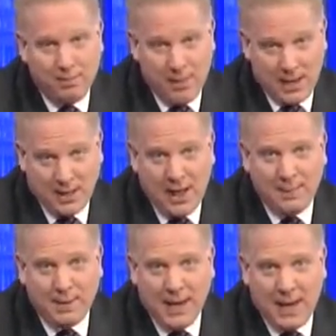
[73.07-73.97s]
Buckle
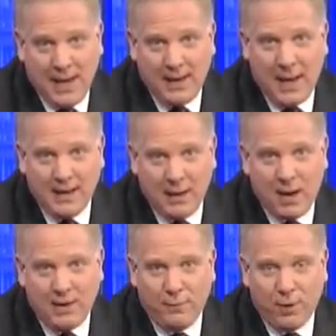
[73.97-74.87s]
up, gang, and get
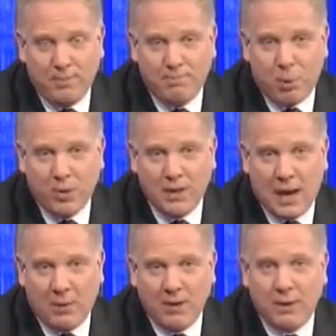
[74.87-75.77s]
ready for an important
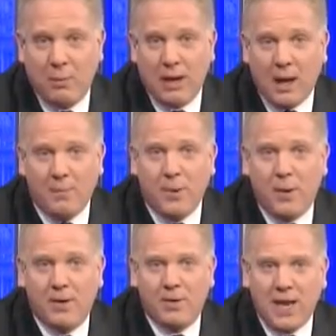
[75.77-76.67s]
hour that will help you
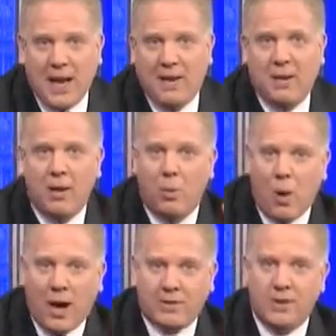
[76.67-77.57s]
understand
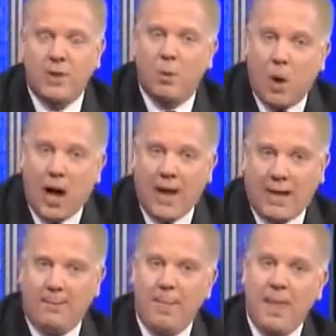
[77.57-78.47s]
what, why,